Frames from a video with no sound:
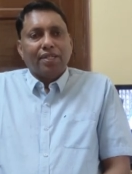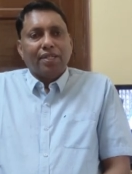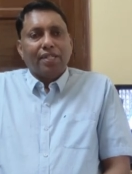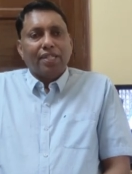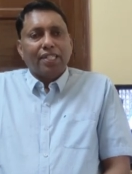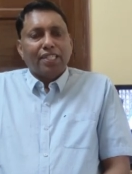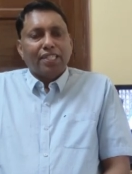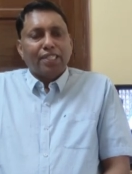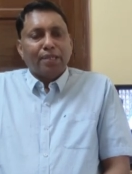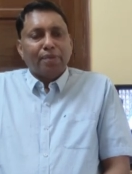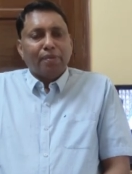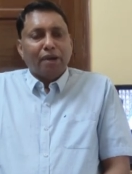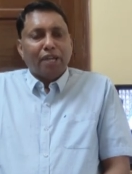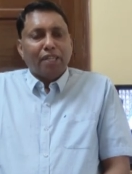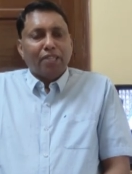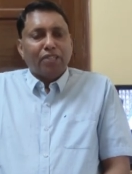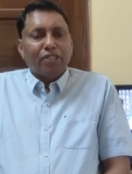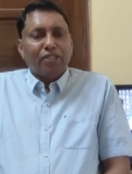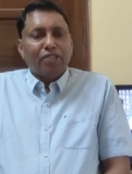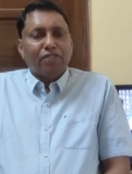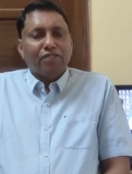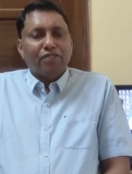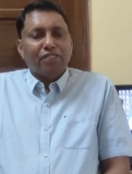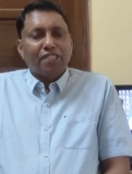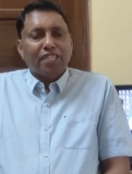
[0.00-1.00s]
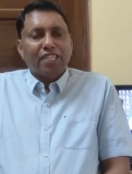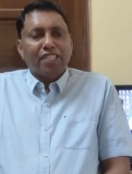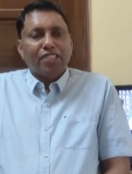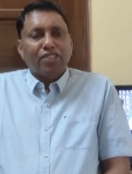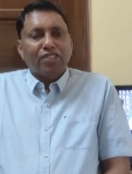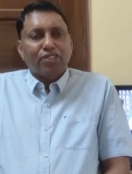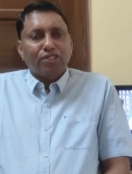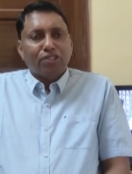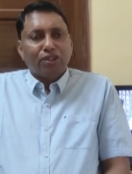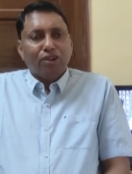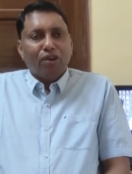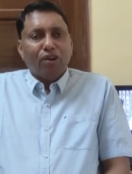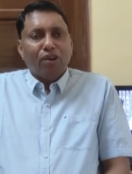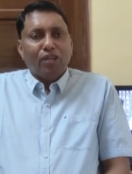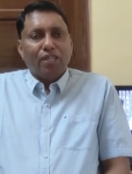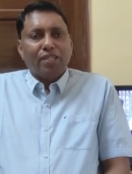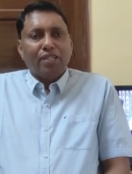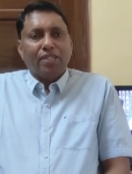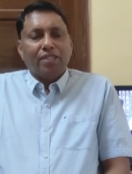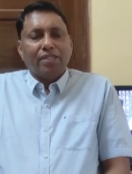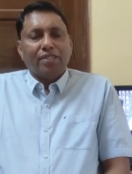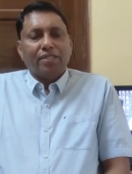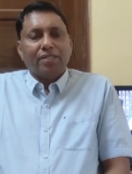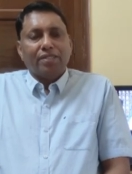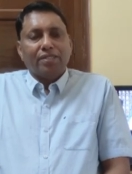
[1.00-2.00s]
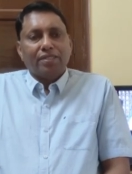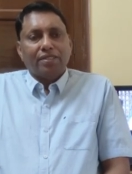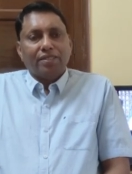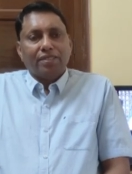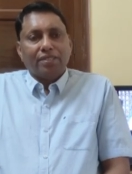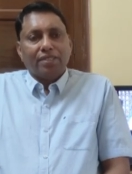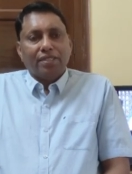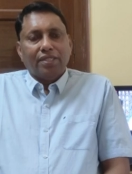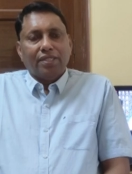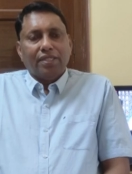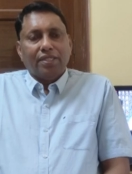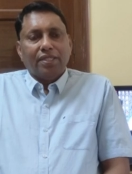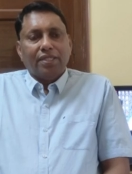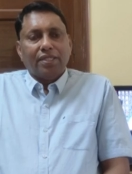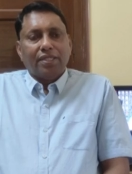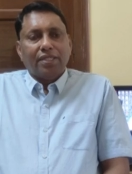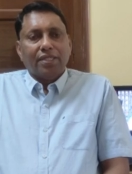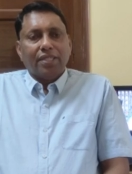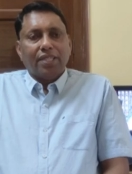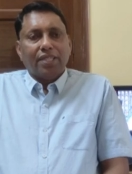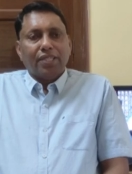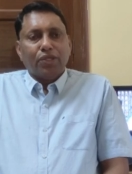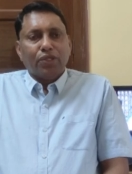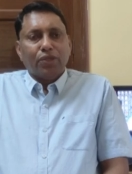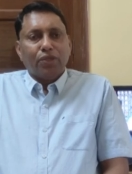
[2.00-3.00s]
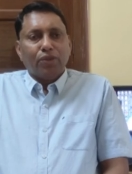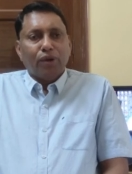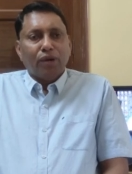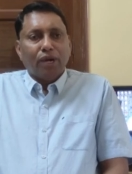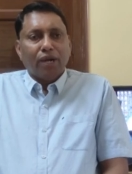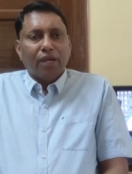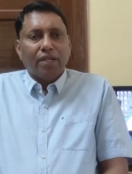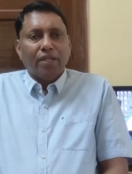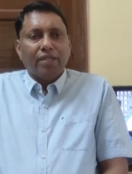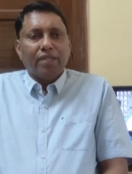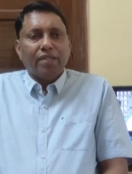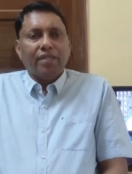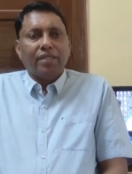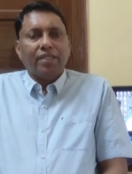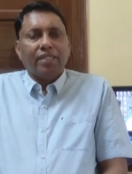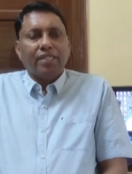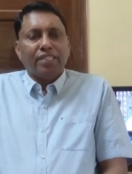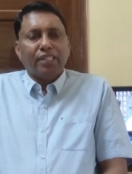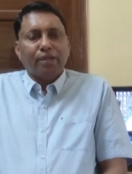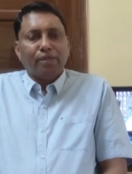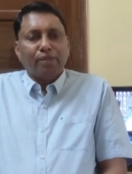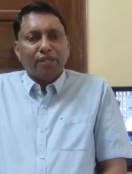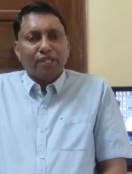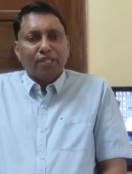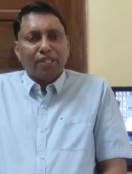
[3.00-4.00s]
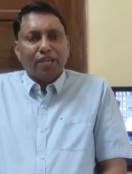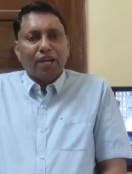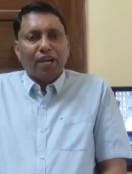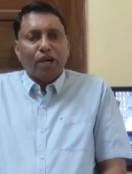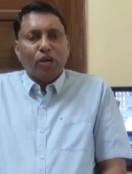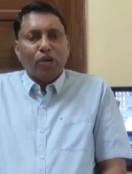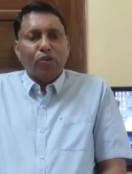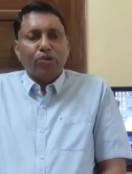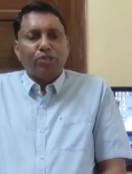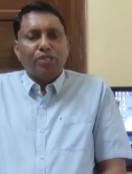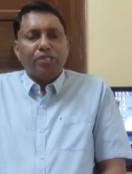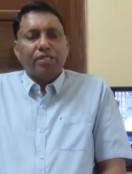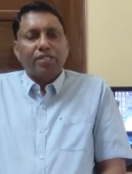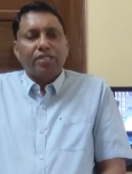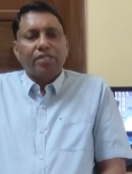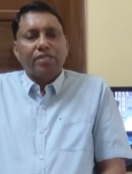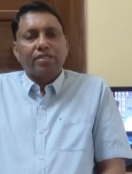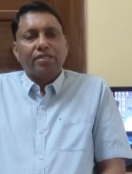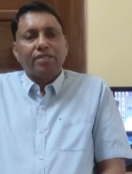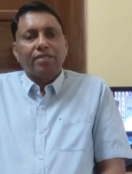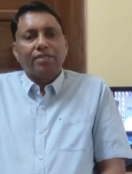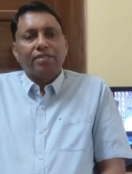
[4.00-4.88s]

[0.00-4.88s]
It's a matter of great joy that you are in the Mother House